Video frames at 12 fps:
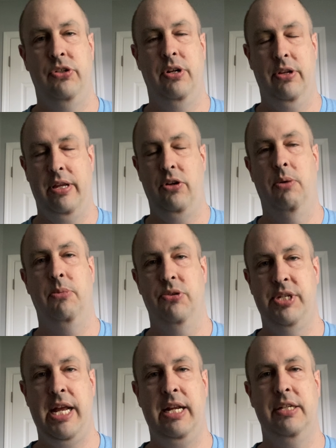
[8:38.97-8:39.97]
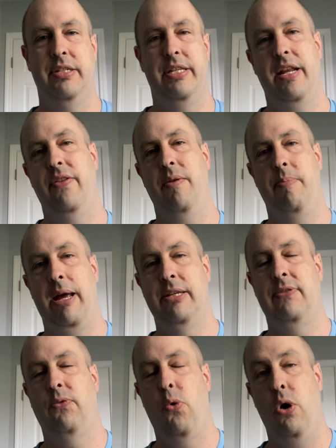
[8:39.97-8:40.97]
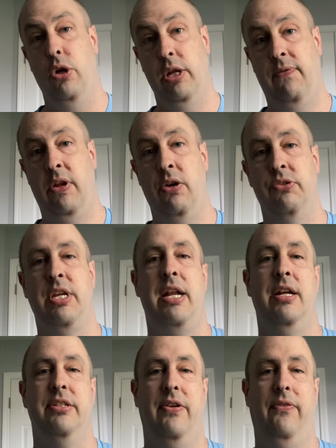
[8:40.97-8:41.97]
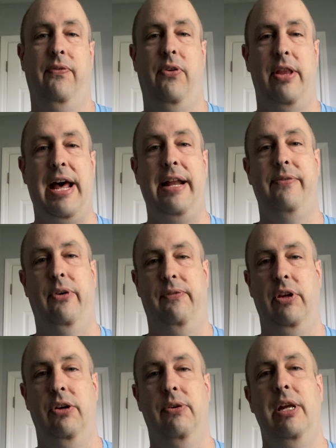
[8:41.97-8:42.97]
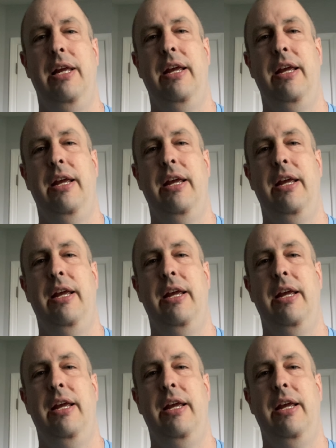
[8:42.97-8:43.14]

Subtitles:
or the normal settings instead of the best quality video settings for that review.